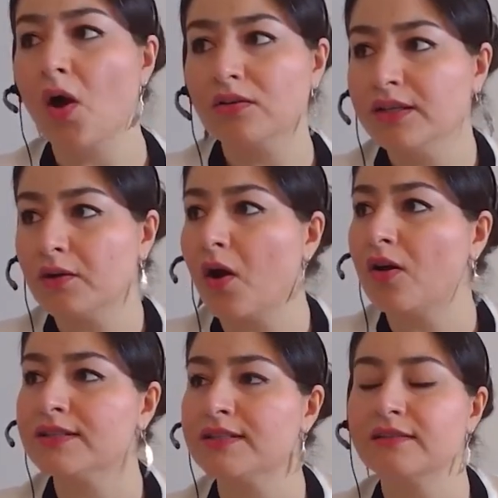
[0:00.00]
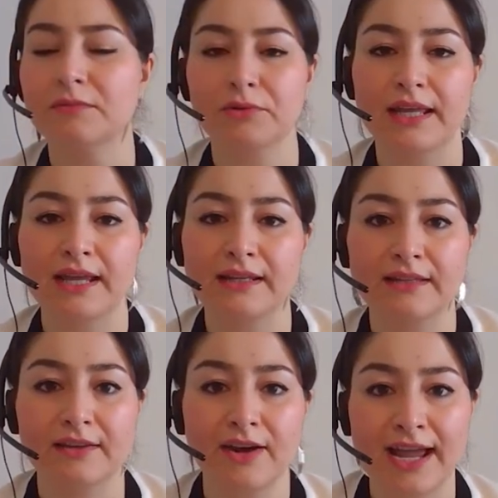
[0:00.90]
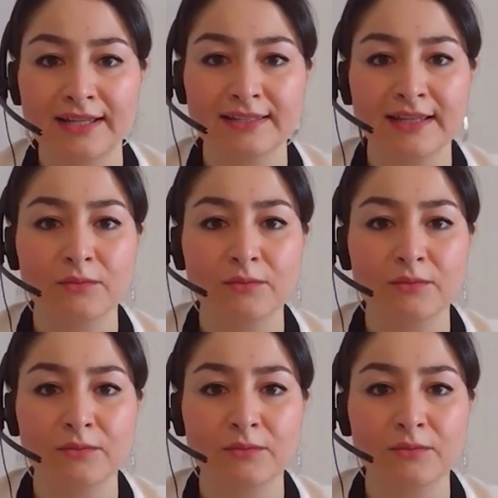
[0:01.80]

you know, constantly planning their exit,